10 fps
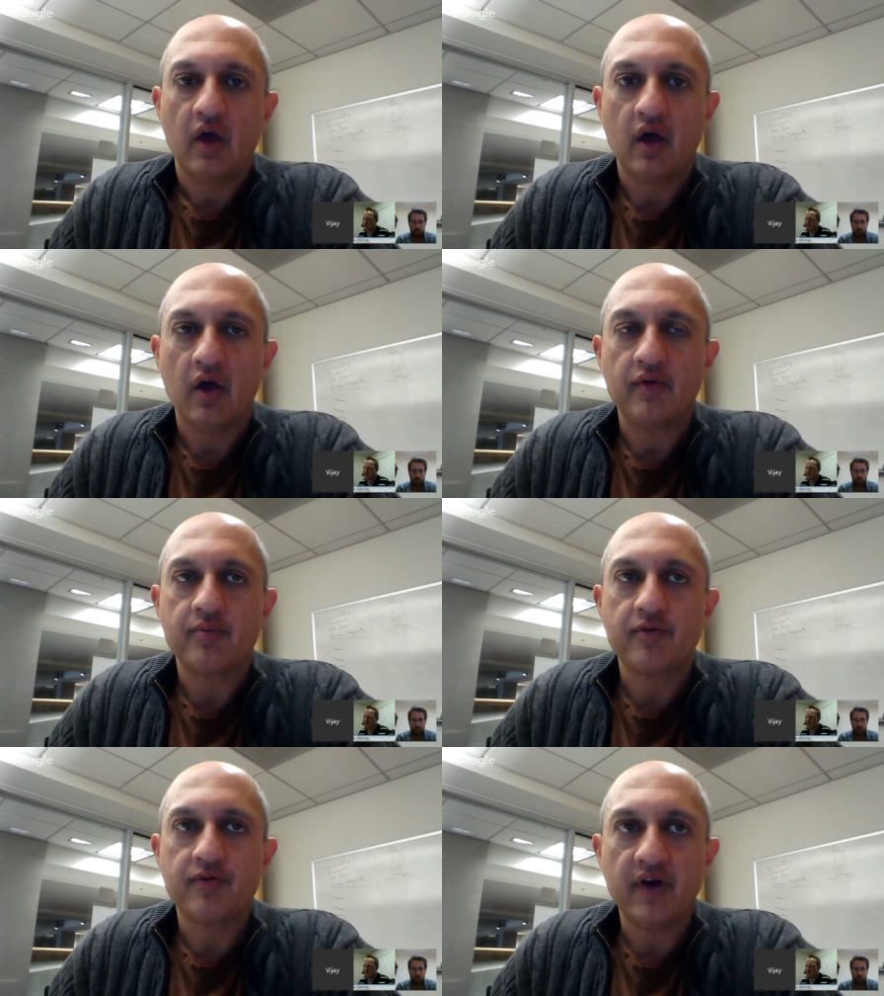The
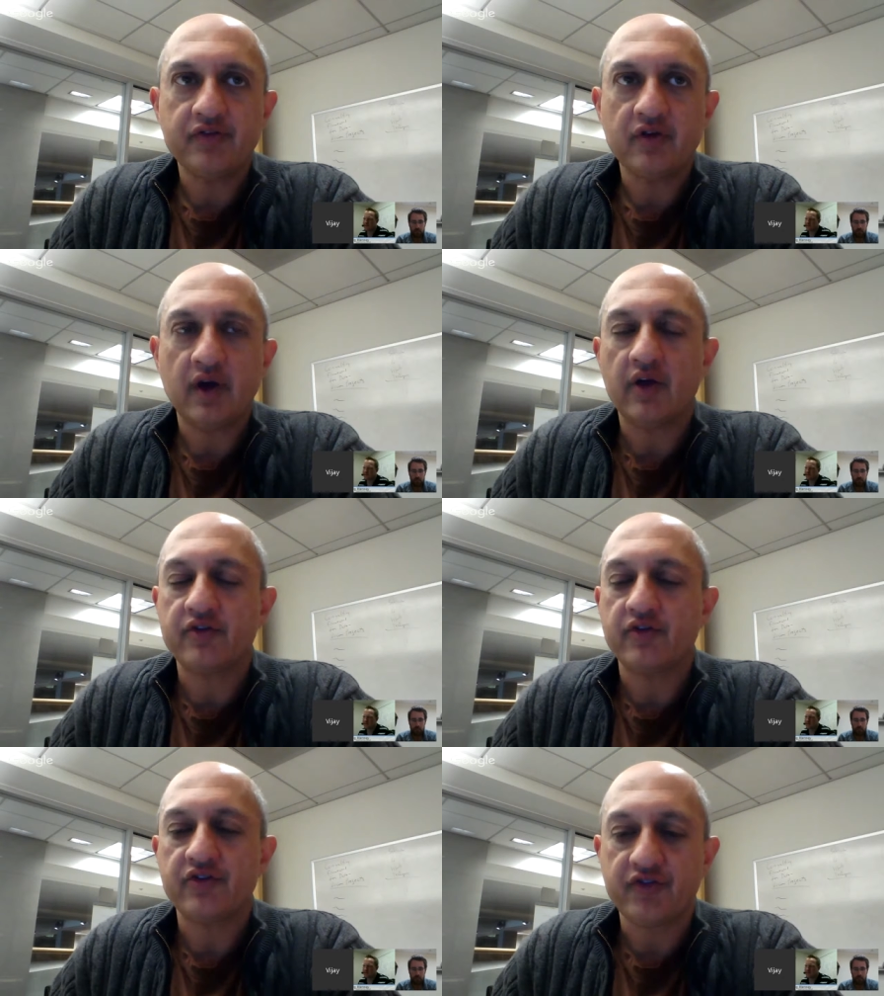professor
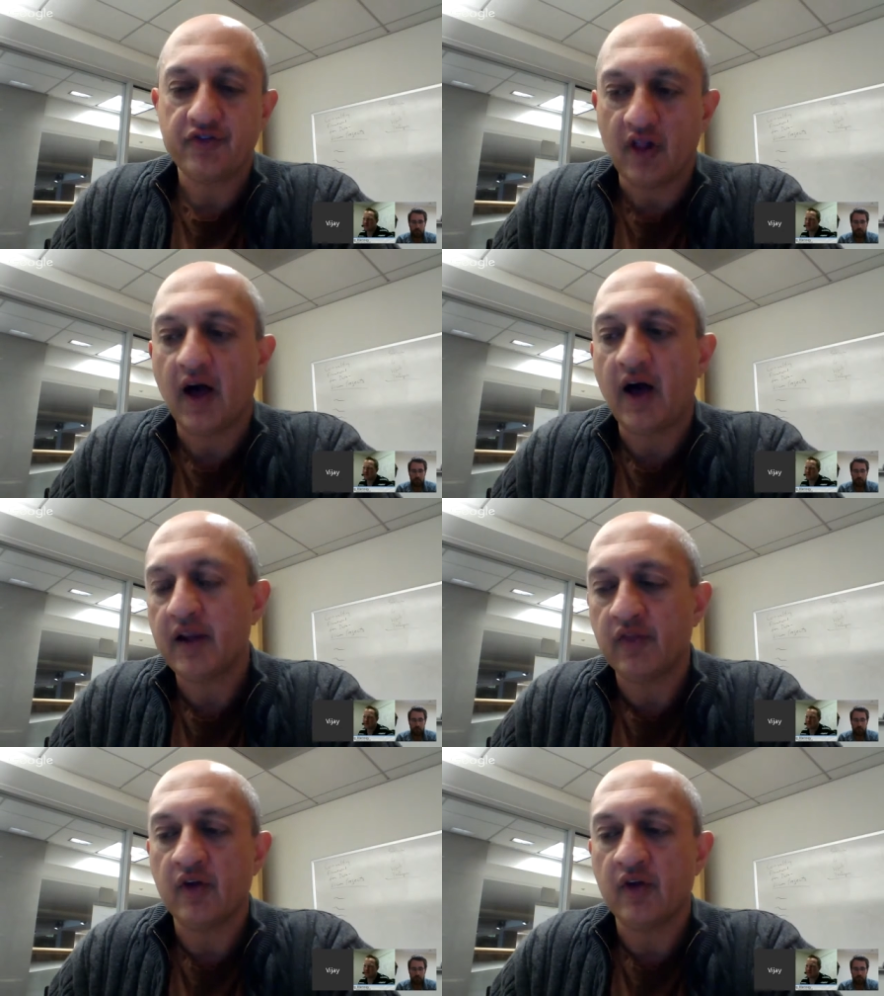has a slot
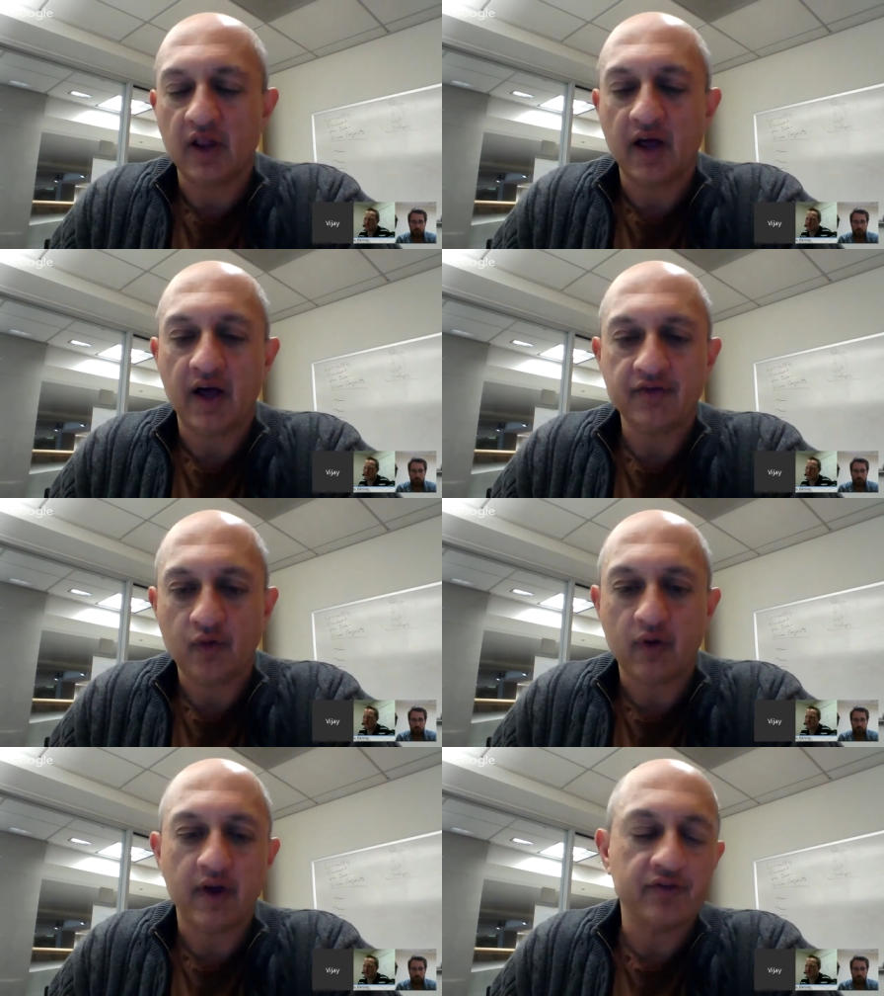in their class
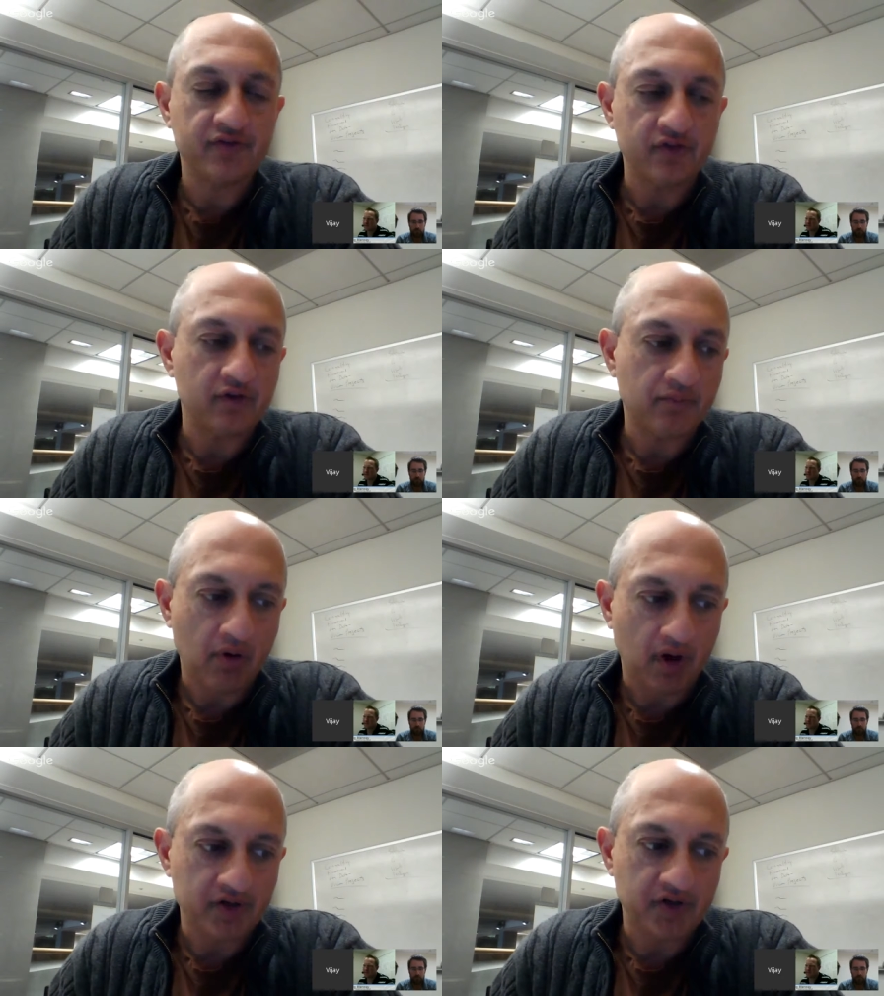for a student
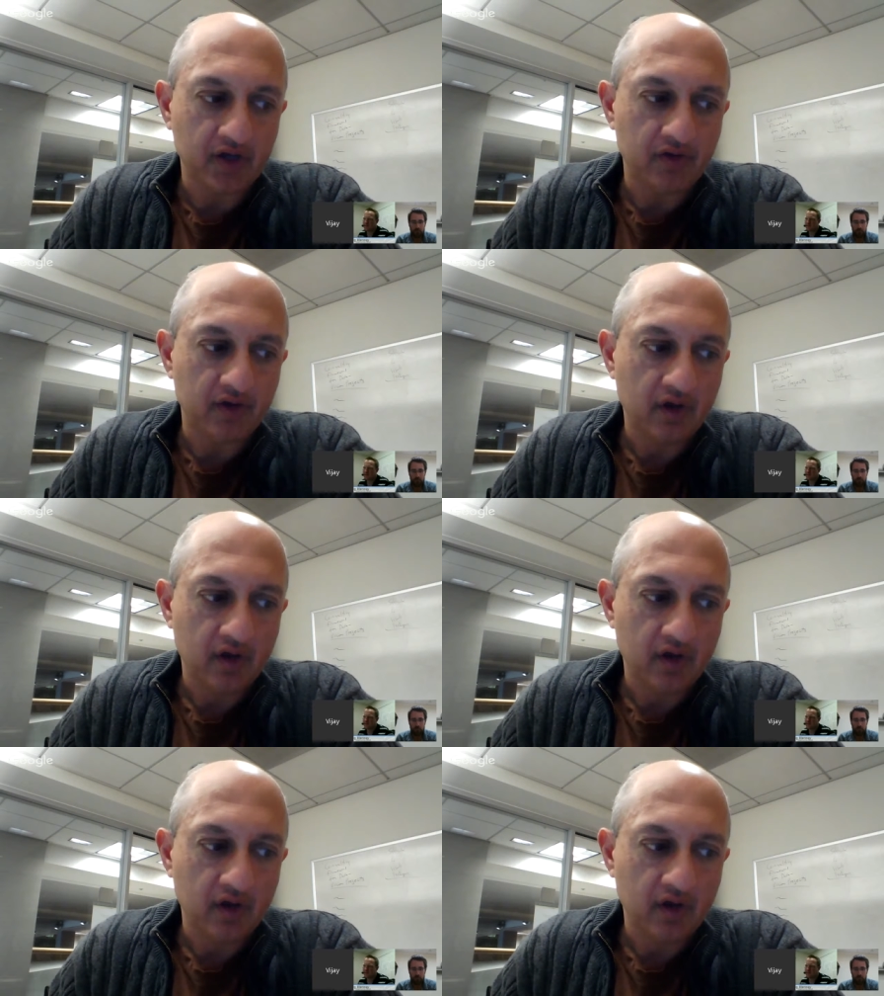project.